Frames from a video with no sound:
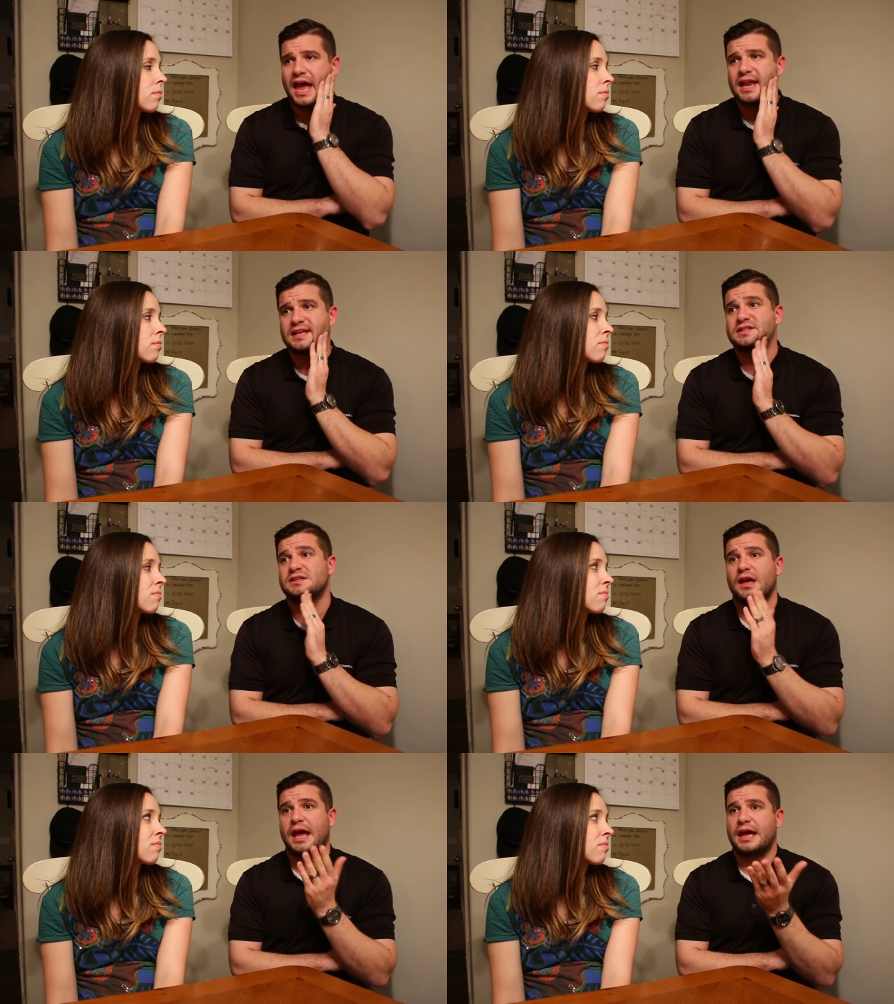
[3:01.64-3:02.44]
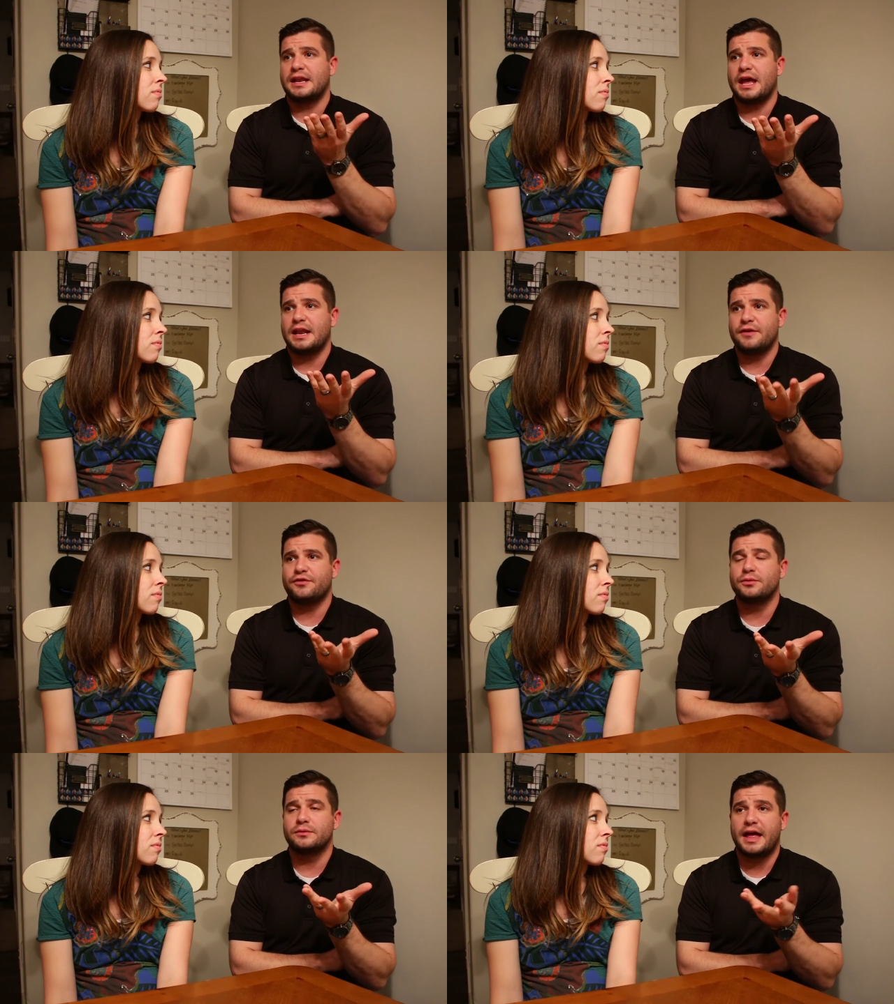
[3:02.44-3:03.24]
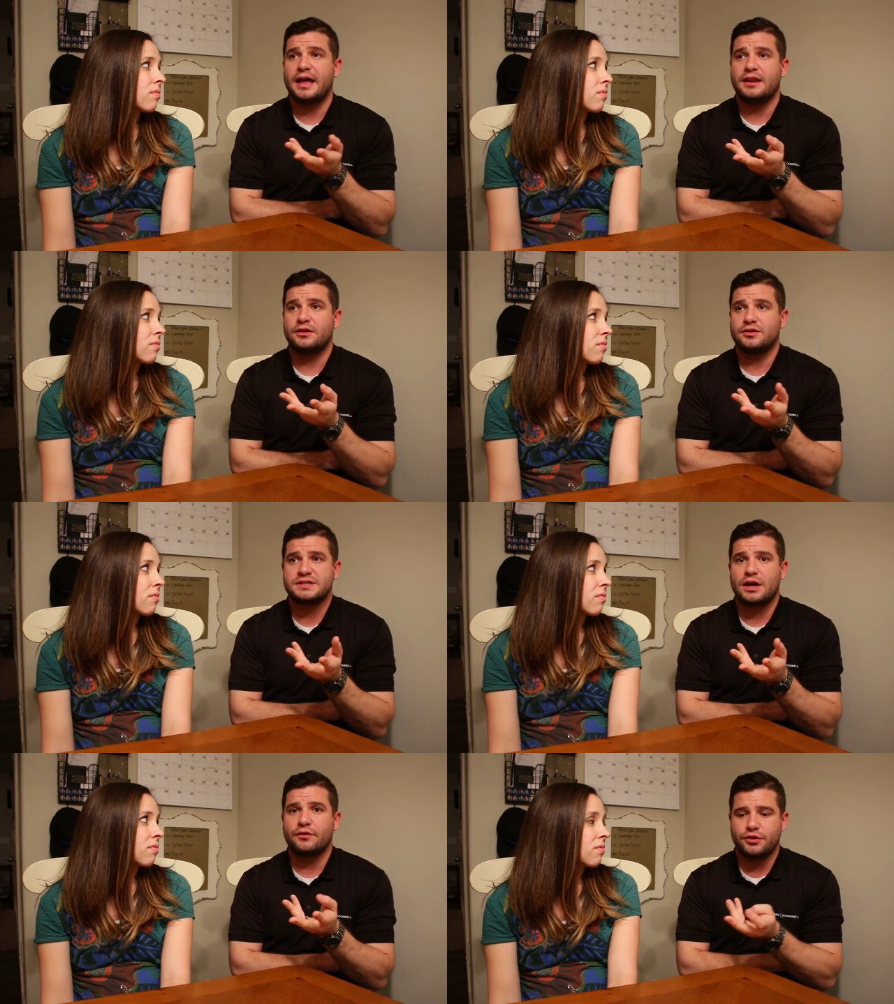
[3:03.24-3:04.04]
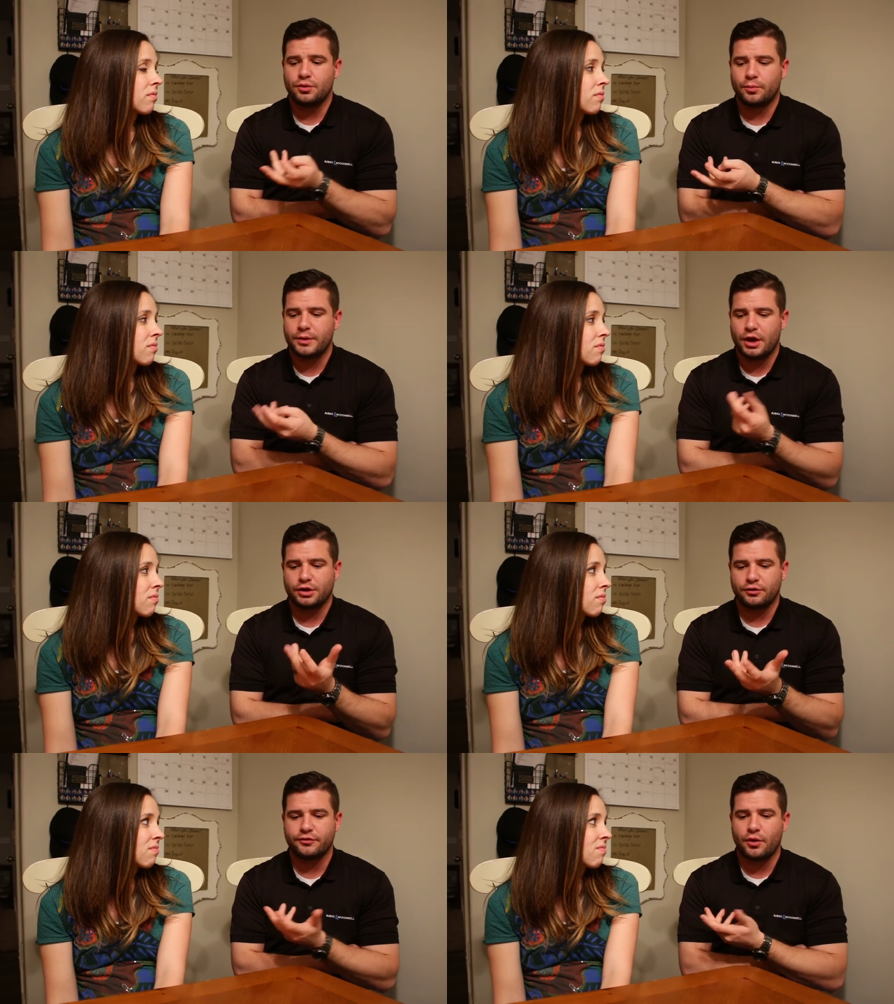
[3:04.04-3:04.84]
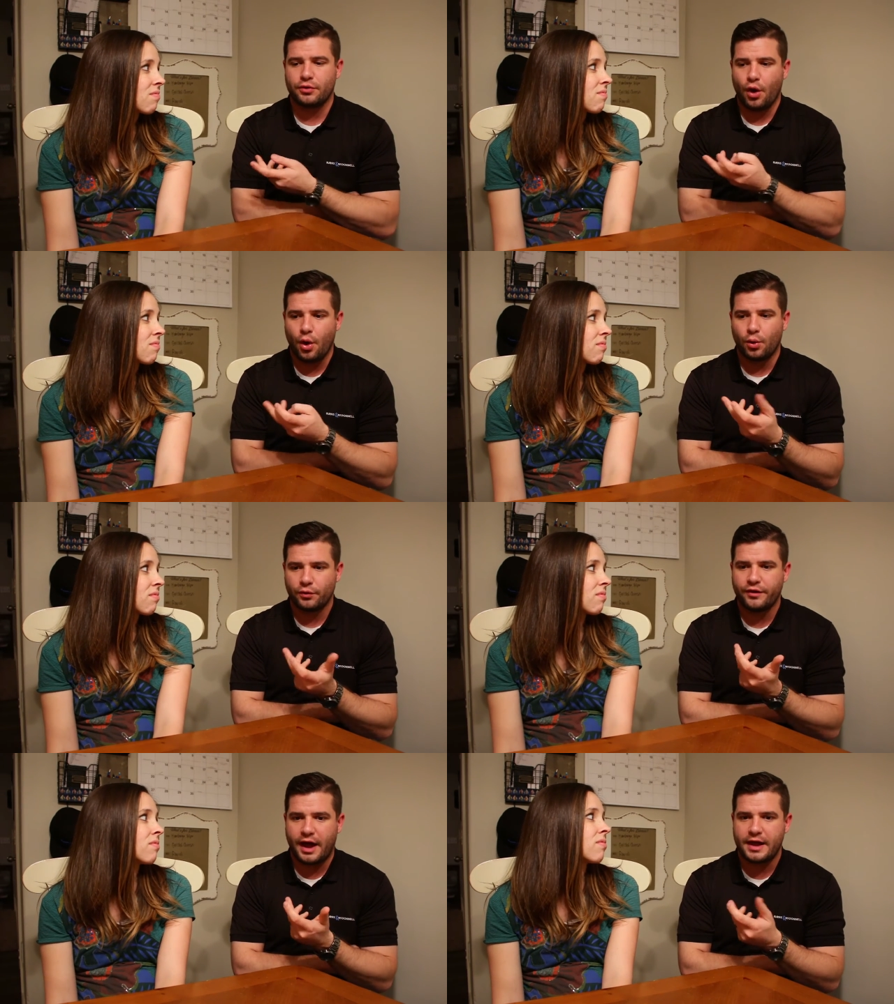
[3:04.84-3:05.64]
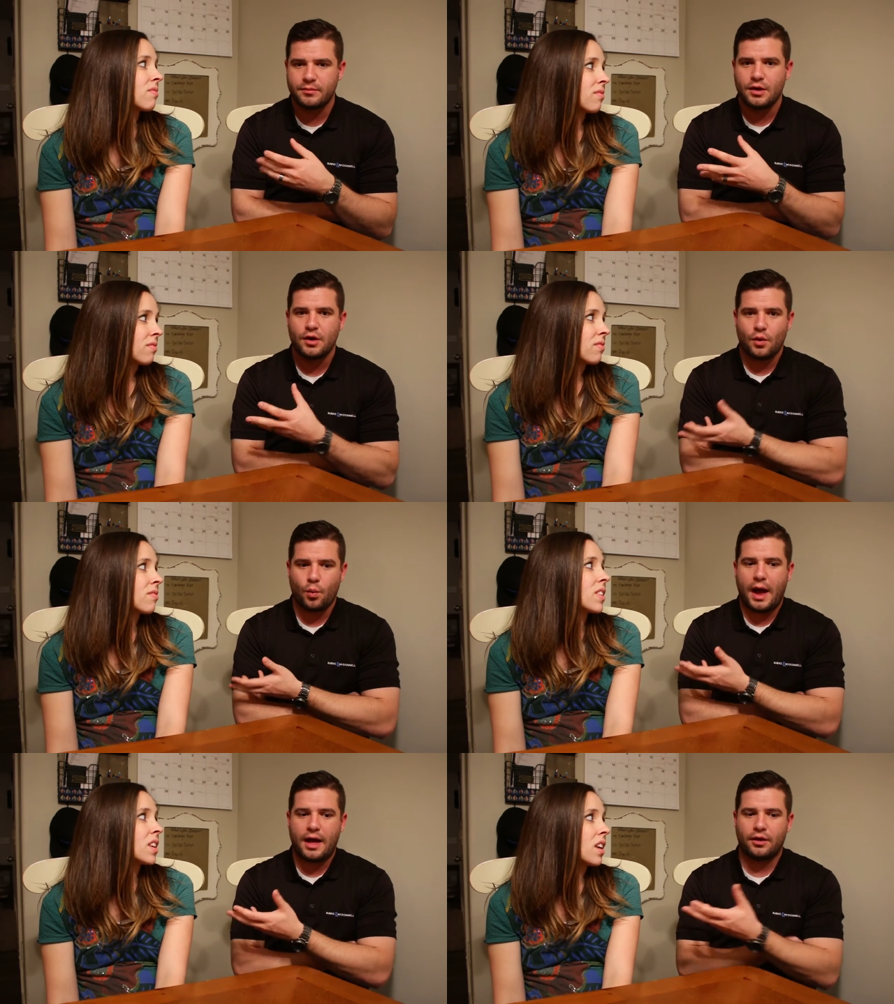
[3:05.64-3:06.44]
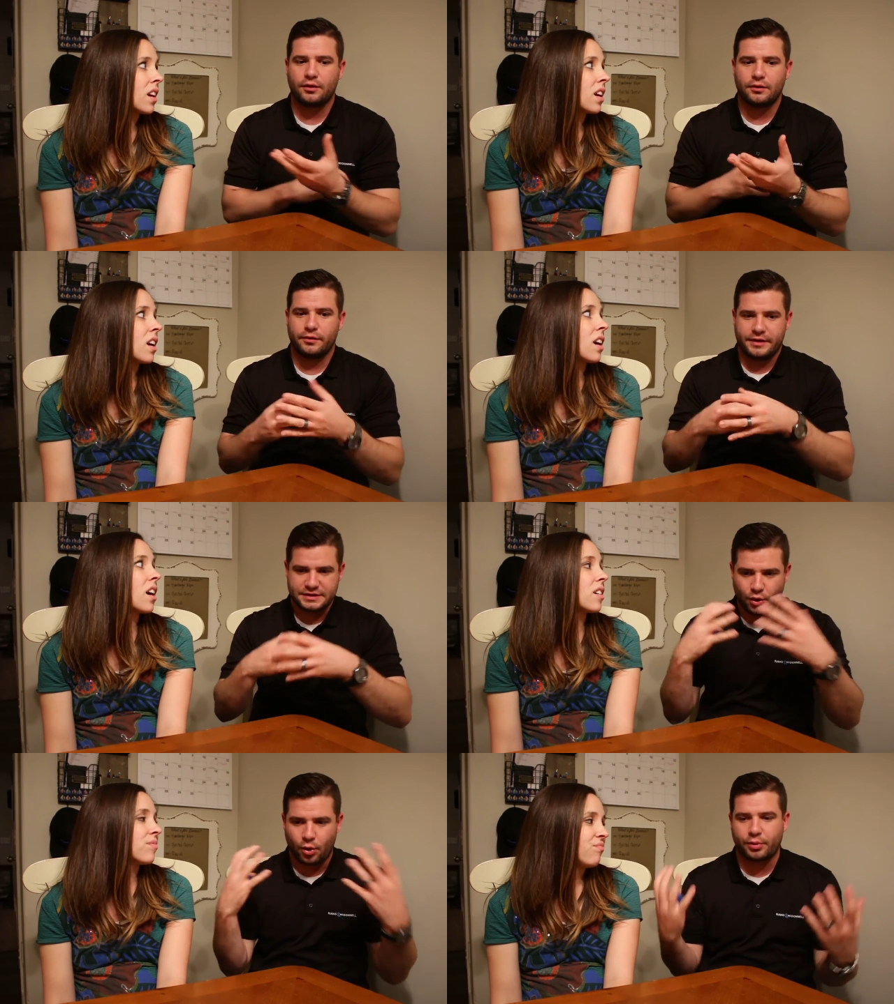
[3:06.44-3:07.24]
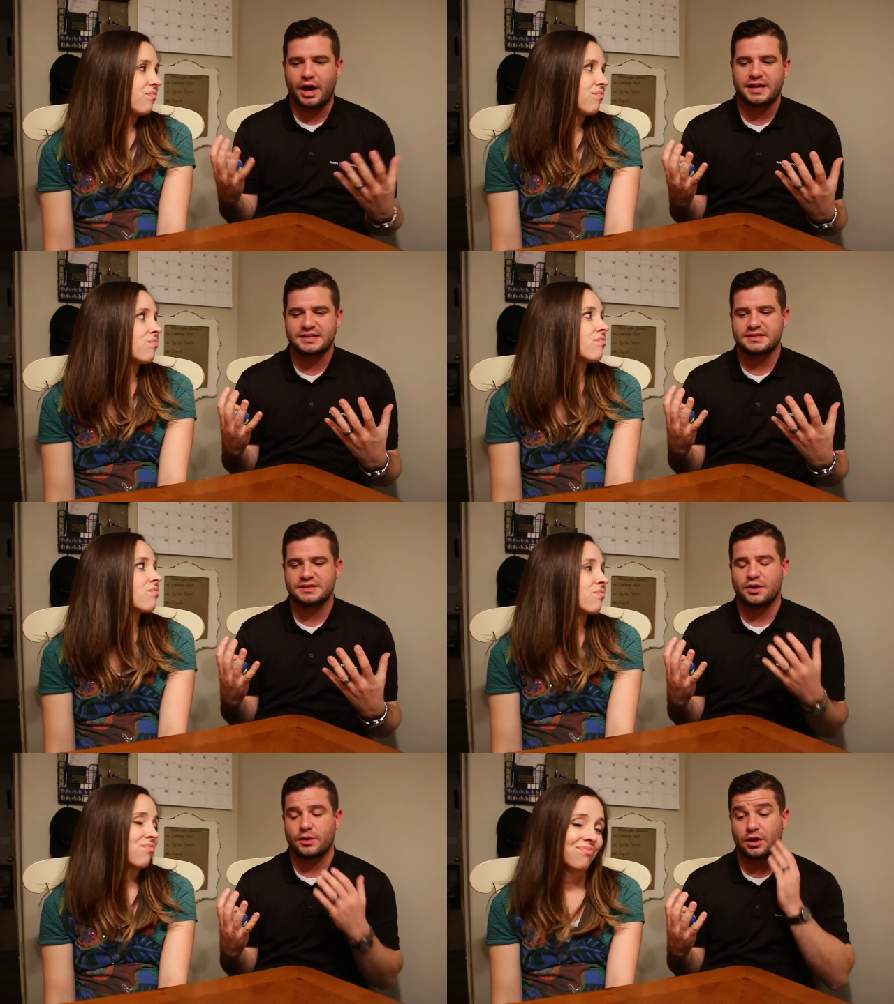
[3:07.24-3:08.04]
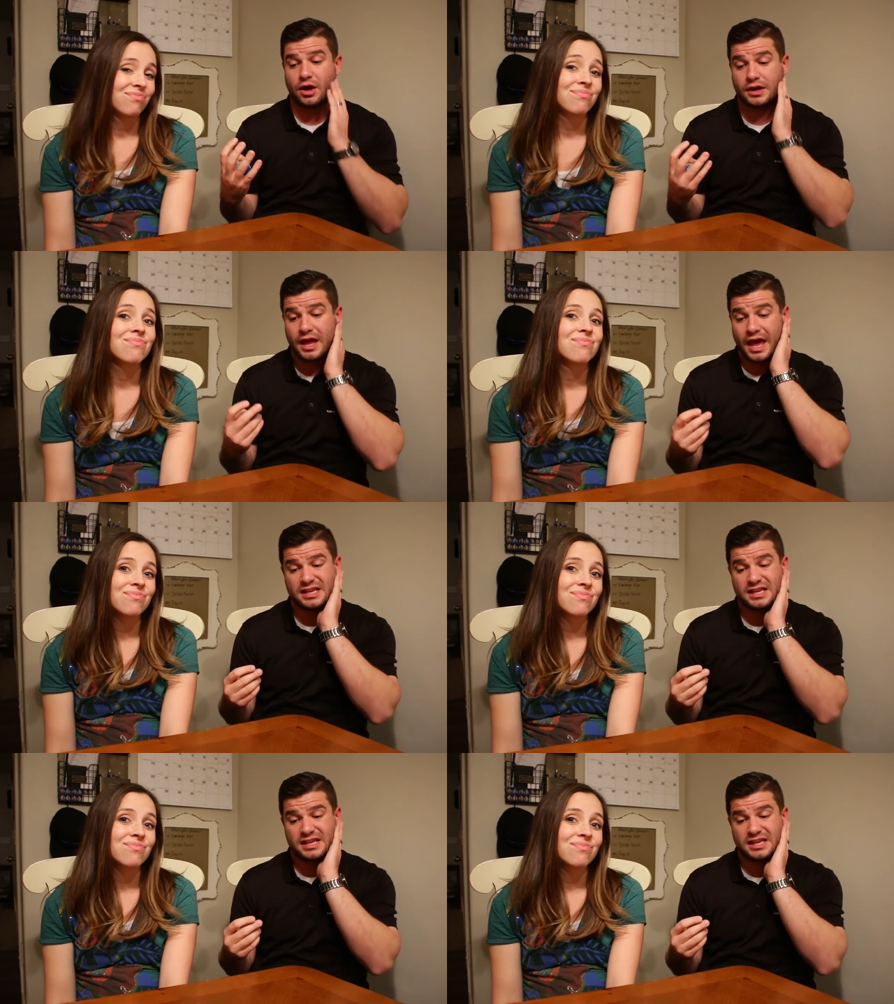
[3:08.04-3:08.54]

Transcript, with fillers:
Speaker 1: And it's and and if you let yourself, you'll be on your phone the whole time while yeah. this whole process is going on.